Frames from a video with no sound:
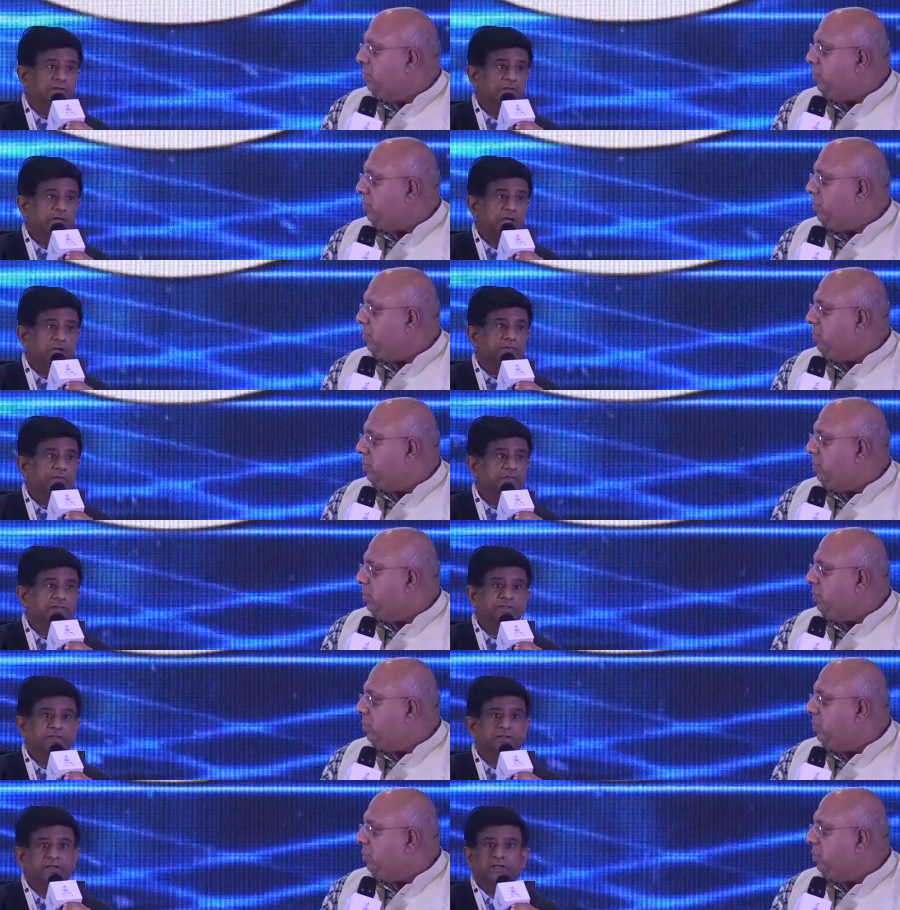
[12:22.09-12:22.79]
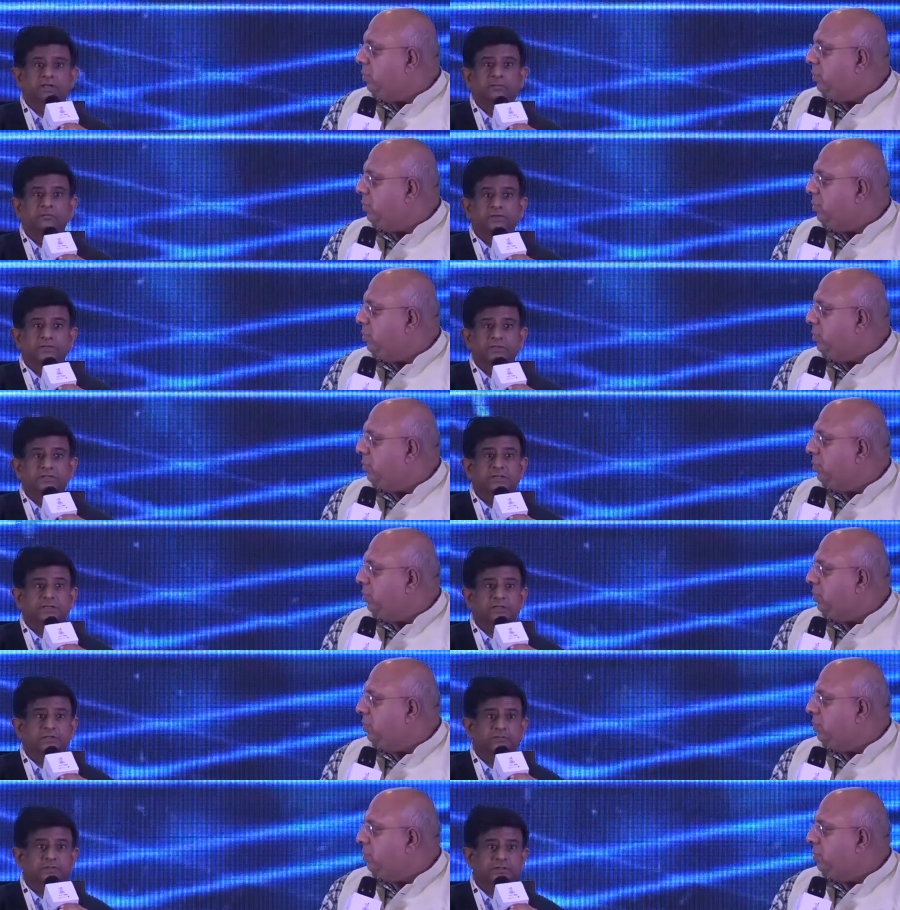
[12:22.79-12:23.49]
Speaker 1: I haven't seen any
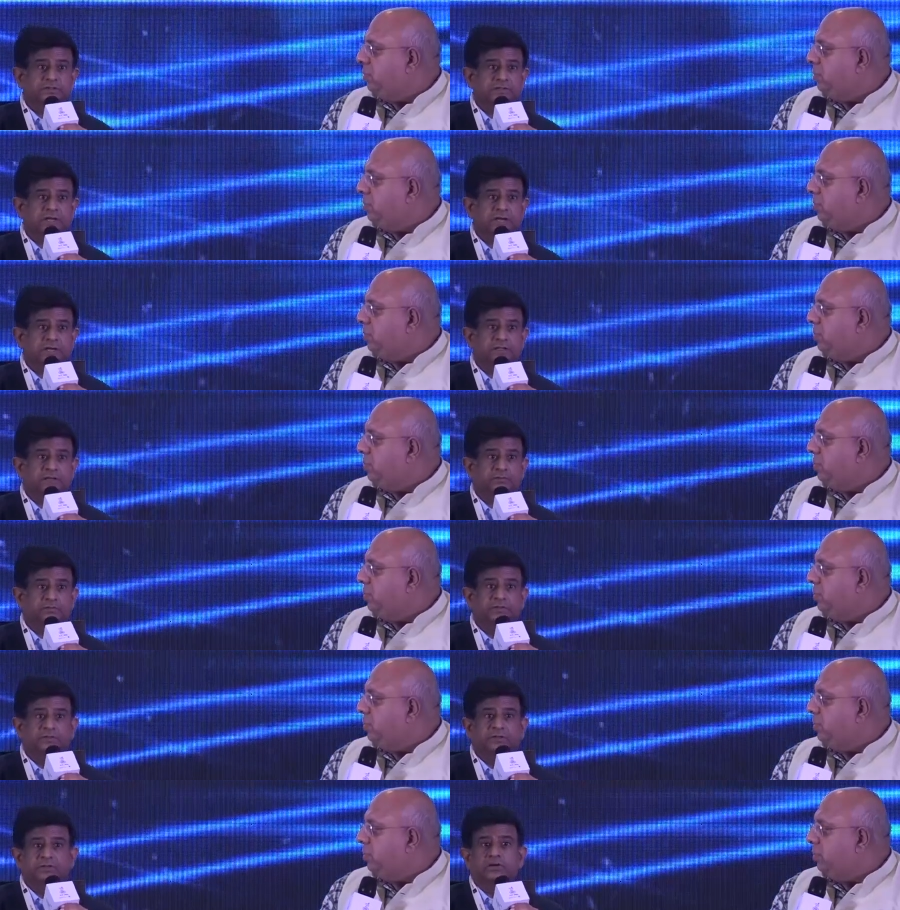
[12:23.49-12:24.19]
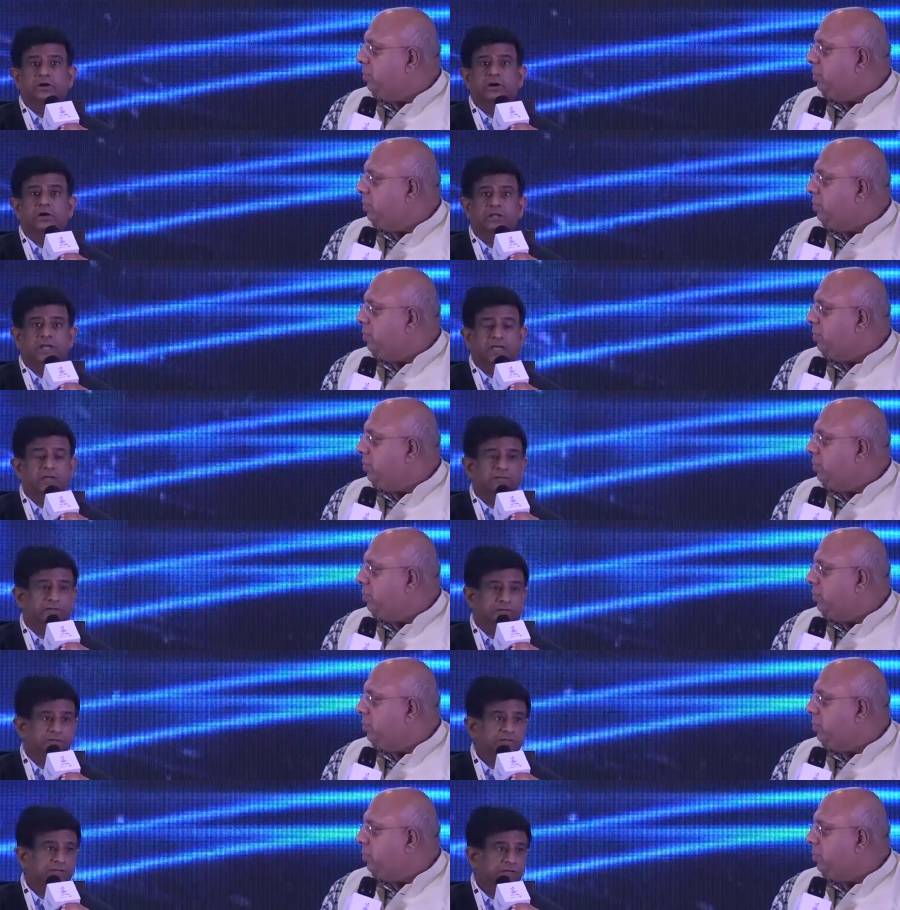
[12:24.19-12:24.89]
business which said that we did not have
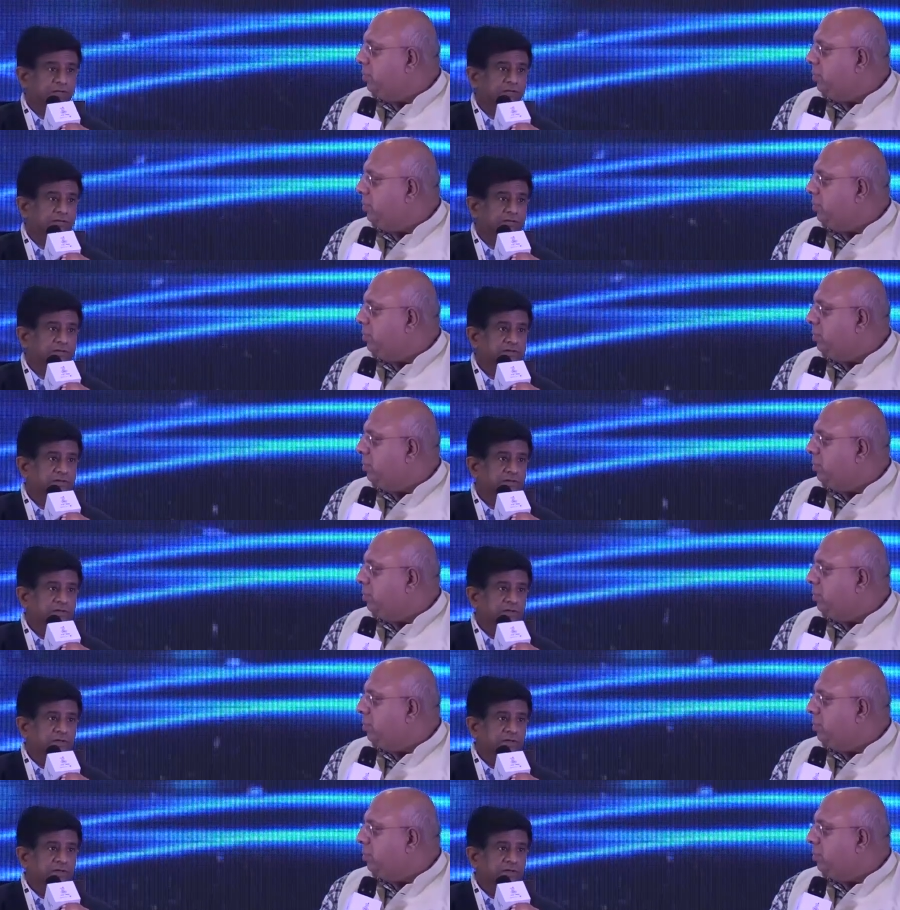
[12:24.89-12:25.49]
any challenge.